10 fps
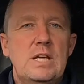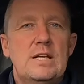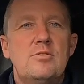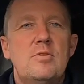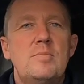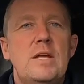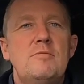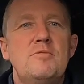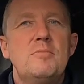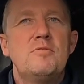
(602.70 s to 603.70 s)
Lego
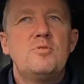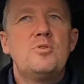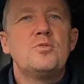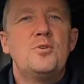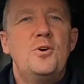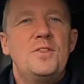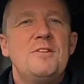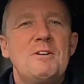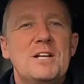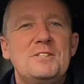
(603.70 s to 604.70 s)
men from a photo.
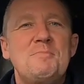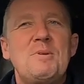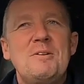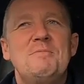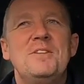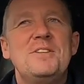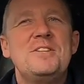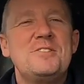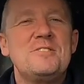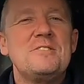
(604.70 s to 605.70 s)
They're actually people in the
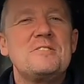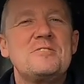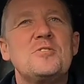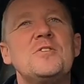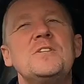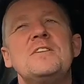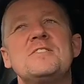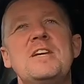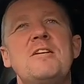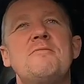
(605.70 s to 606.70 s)
distance, so you can
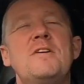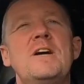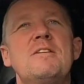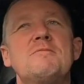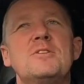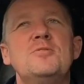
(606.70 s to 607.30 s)
see how far you have to